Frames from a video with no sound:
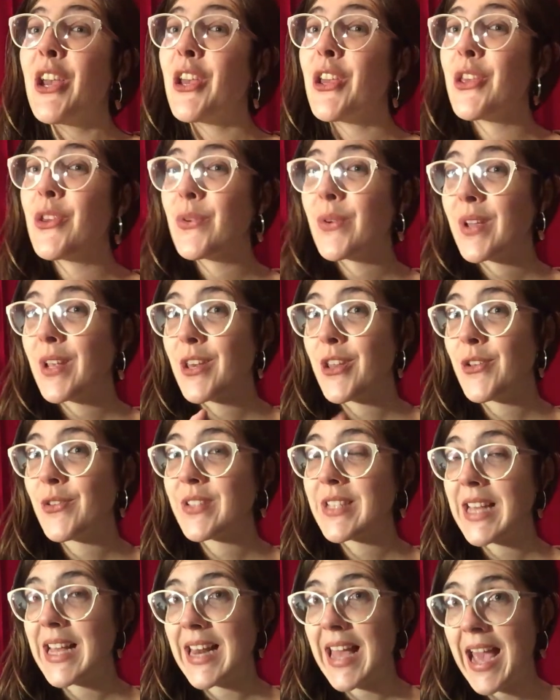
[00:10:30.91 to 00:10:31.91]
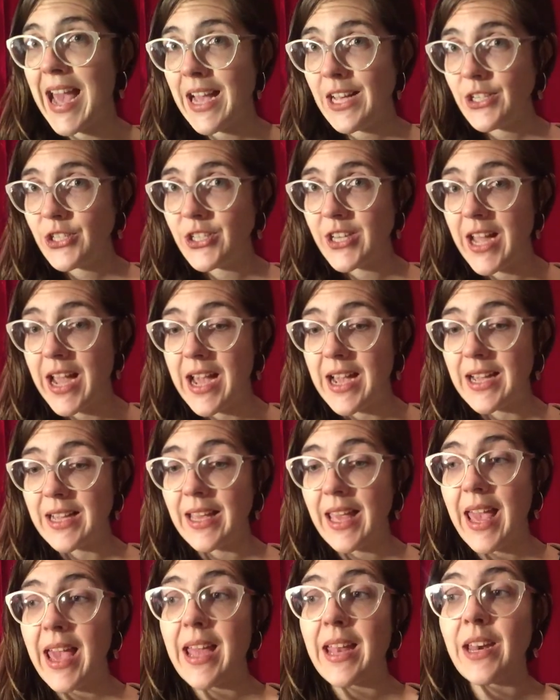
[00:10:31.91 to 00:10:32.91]
you can use that hashtag,
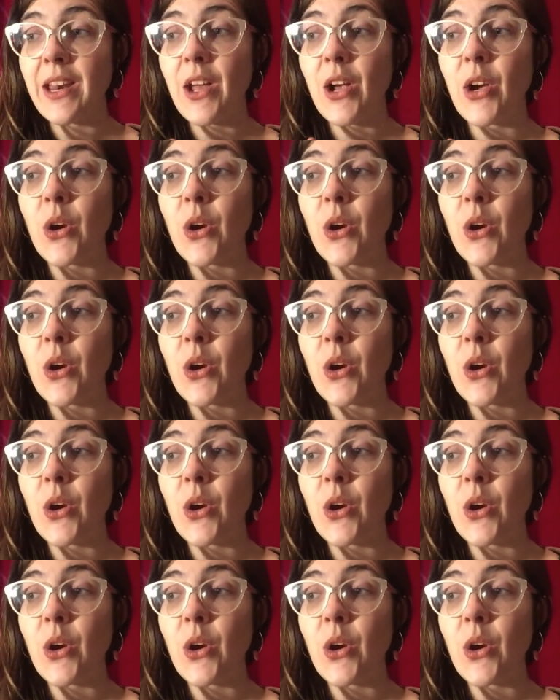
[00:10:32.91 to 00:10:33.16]
and